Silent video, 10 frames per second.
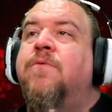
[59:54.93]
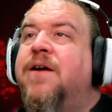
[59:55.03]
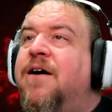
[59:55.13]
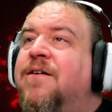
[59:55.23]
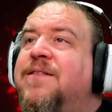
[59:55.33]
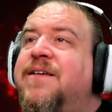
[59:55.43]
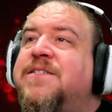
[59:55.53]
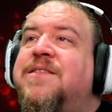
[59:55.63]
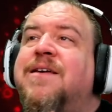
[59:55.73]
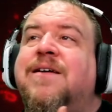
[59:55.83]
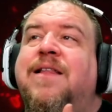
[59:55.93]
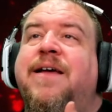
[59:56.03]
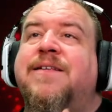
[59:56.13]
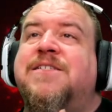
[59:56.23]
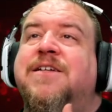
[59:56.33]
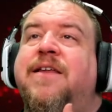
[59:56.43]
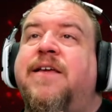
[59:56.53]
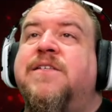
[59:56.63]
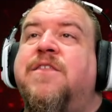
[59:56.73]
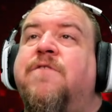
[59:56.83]
Regardless, the clan
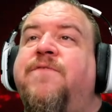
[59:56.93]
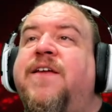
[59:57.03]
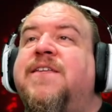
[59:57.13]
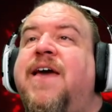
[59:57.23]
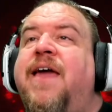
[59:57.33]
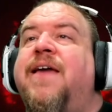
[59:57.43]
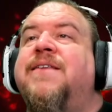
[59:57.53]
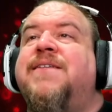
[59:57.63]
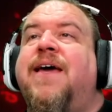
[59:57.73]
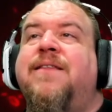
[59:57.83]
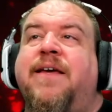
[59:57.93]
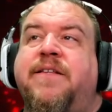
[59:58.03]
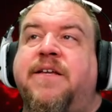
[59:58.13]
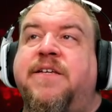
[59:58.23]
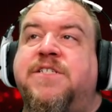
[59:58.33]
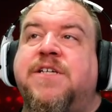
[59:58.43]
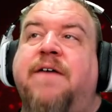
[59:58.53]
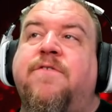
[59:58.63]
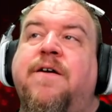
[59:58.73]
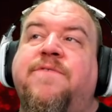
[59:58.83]
studies their vitae intently to
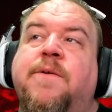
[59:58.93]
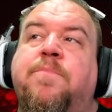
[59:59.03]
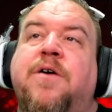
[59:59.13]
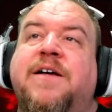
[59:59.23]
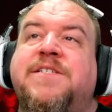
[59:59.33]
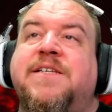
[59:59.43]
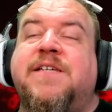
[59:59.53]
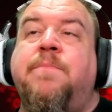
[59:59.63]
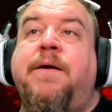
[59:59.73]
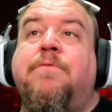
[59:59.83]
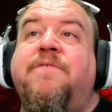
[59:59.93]
discover if the process can be